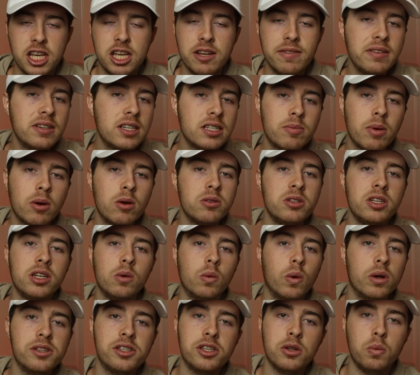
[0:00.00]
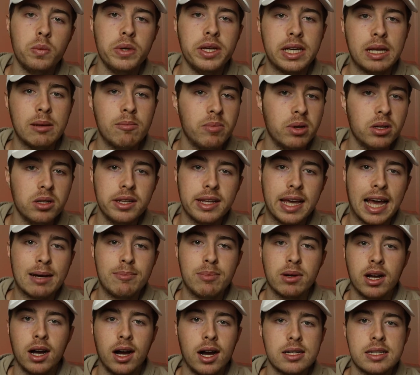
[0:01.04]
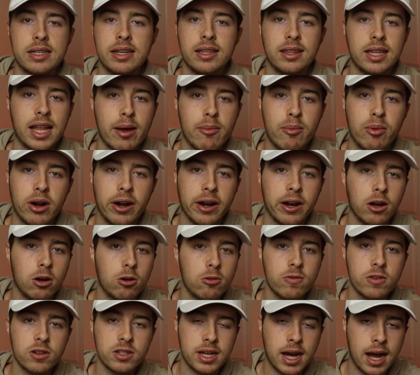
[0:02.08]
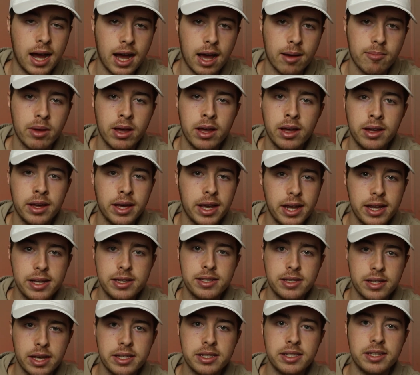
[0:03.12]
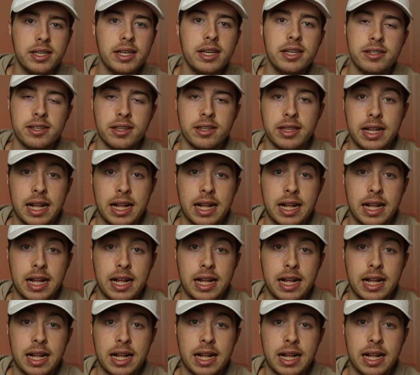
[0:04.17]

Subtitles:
Even just posting once a week and building up a content library over time is decent.